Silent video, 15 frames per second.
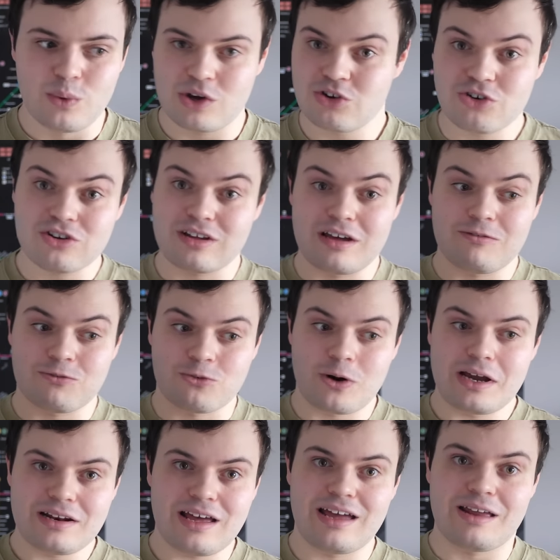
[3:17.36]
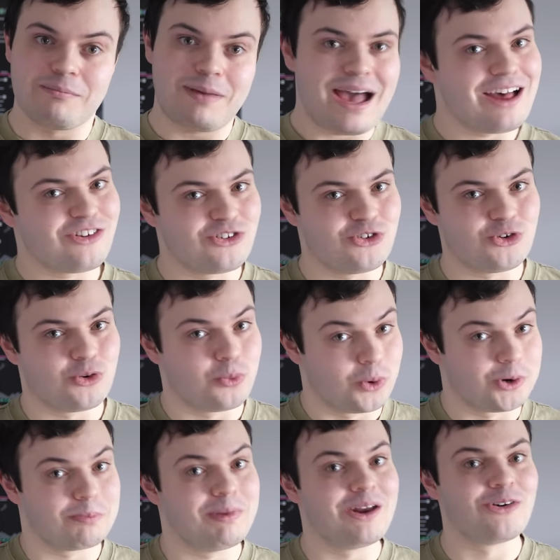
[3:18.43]
We could just get freight and passenger to
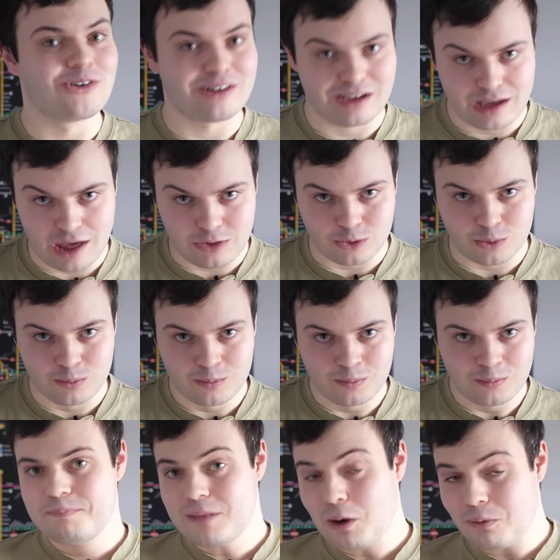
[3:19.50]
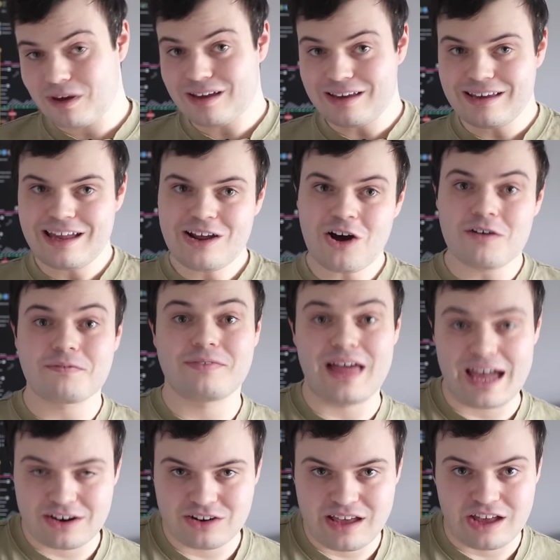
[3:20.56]
work better together. Now, getting off
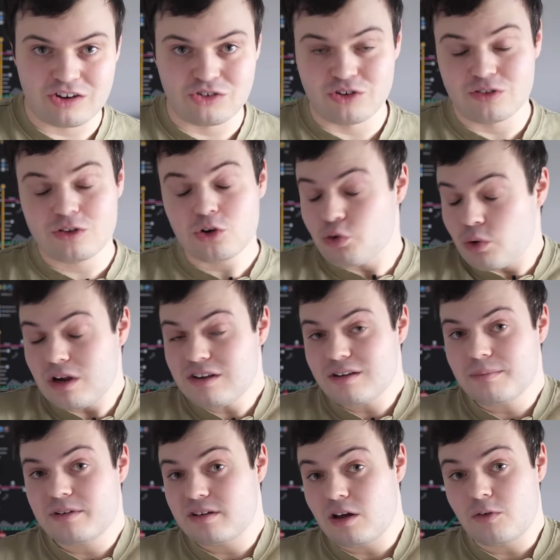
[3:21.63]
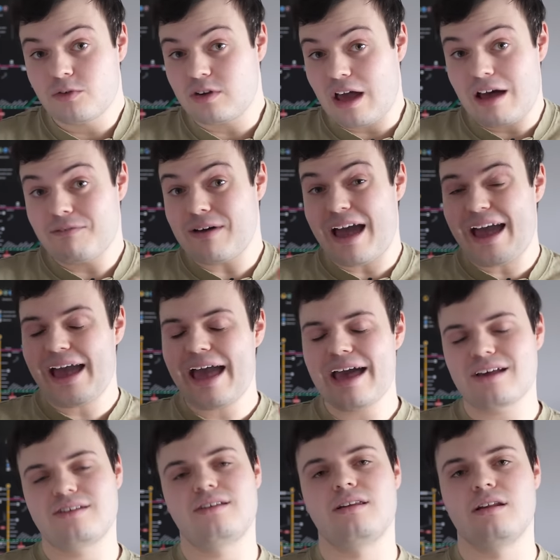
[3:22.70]
that tangent, the trains themselves have
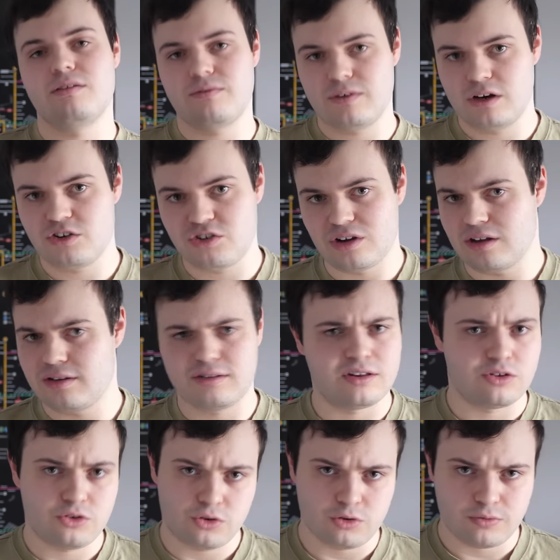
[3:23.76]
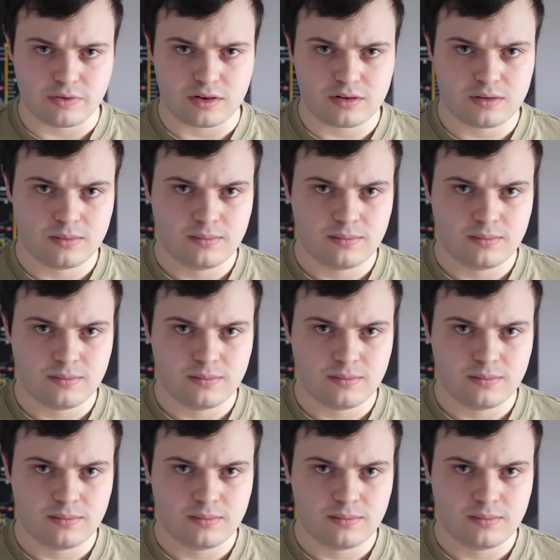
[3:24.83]
excellent finishings and service.